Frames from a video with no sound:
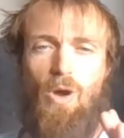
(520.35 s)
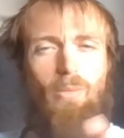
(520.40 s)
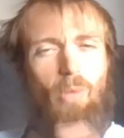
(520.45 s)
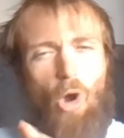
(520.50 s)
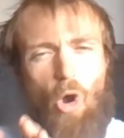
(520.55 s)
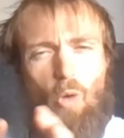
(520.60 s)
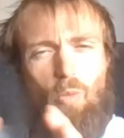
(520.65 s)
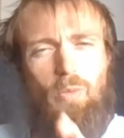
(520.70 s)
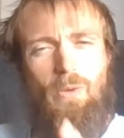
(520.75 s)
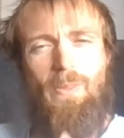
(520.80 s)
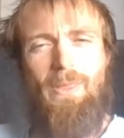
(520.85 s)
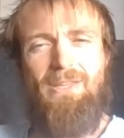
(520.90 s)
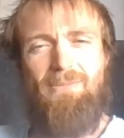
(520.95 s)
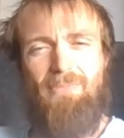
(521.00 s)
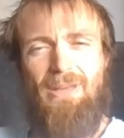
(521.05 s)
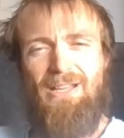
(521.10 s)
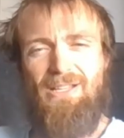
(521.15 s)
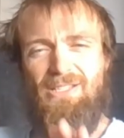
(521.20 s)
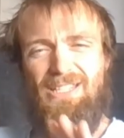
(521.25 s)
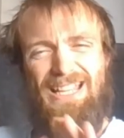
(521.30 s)
I'm hoping this
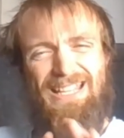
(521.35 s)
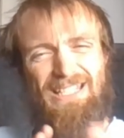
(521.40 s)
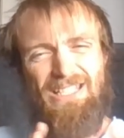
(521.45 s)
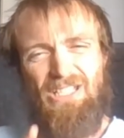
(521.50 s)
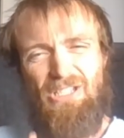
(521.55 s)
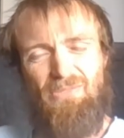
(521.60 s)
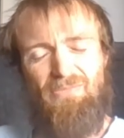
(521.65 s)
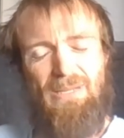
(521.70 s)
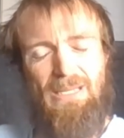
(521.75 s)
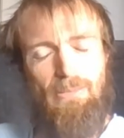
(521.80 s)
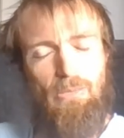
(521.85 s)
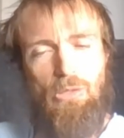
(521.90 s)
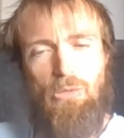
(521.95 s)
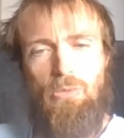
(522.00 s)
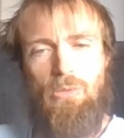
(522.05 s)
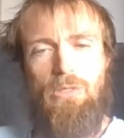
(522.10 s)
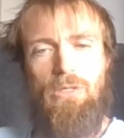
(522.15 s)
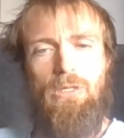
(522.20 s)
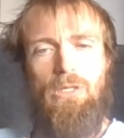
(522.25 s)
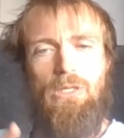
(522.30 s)
makes sense to
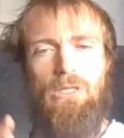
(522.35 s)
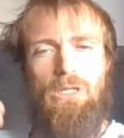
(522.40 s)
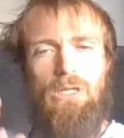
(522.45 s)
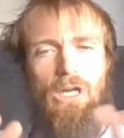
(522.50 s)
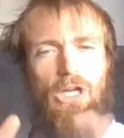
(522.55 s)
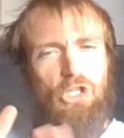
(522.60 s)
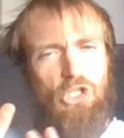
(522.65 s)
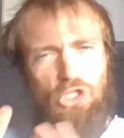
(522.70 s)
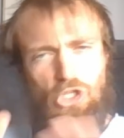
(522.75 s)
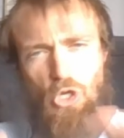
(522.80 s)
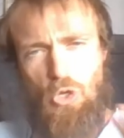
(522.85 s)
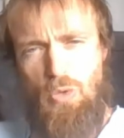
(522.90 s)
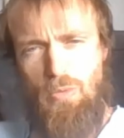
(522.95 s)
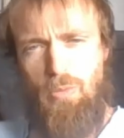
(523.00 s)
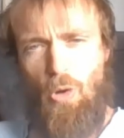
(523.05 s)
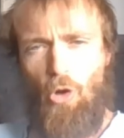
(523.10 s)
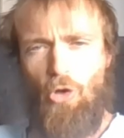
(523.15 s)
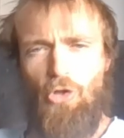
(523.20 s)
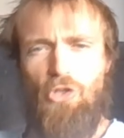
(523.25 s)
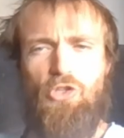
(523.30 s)
people. I do
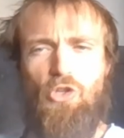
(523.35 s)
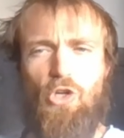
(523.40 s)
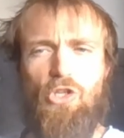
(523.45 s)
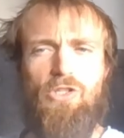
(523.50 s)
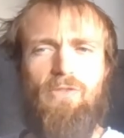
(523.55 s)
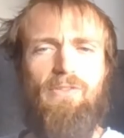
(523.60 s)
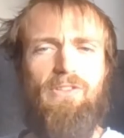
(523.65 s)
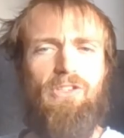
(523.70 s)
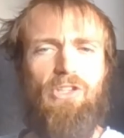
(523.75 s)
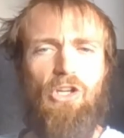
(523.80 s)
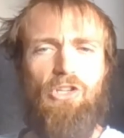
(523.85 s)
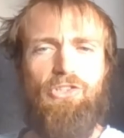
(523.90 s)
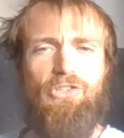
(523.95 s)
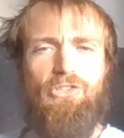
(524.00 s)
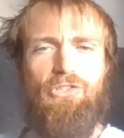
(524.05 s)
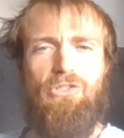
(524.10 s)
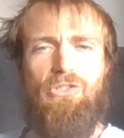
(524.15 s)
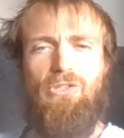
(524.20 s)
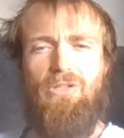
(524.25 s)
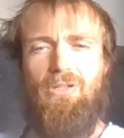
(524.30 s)
apologise if it doesn't.